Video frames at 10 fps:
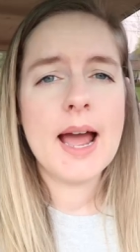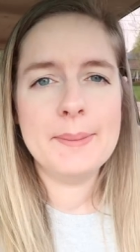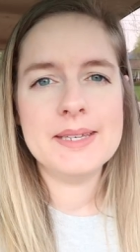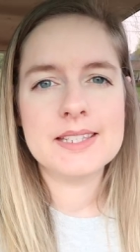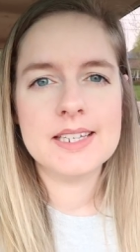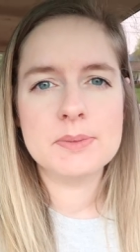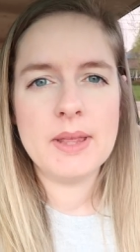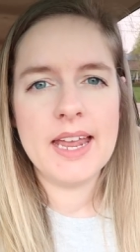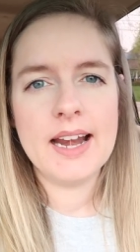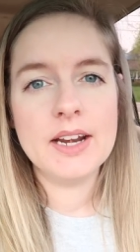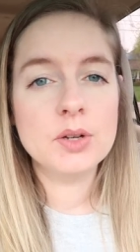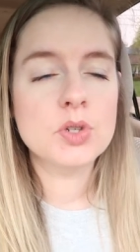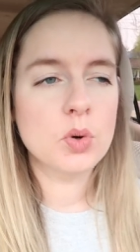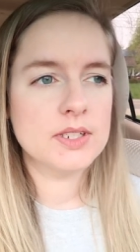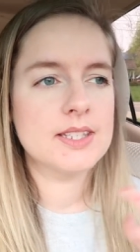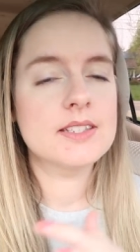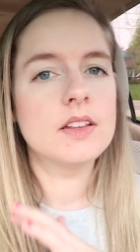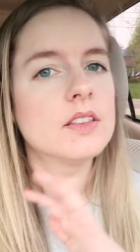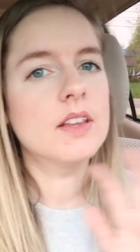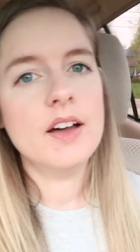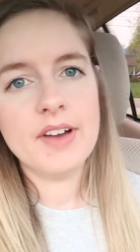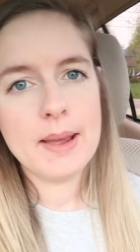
hibiscus plant. I know tortoises love